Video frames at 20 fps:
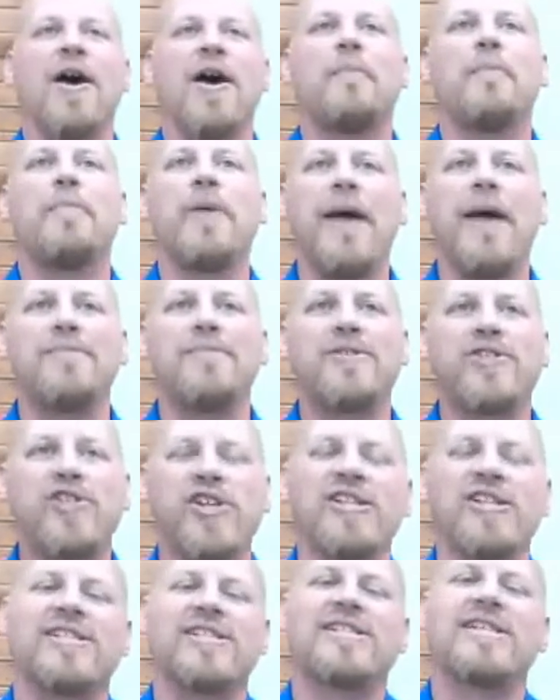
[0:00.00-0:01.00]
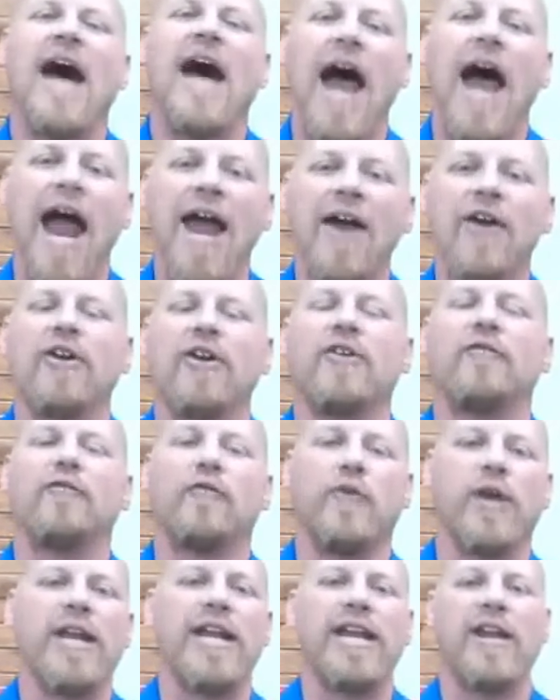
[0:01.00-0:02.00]
but I'm just tired of
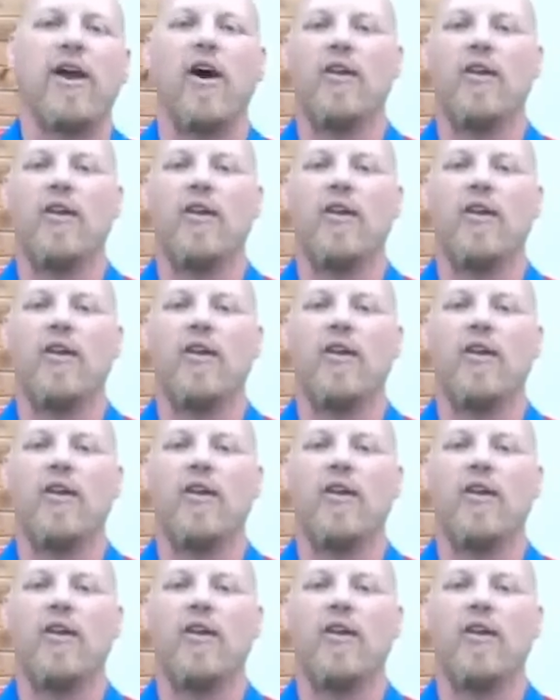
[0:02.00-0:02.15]
reading all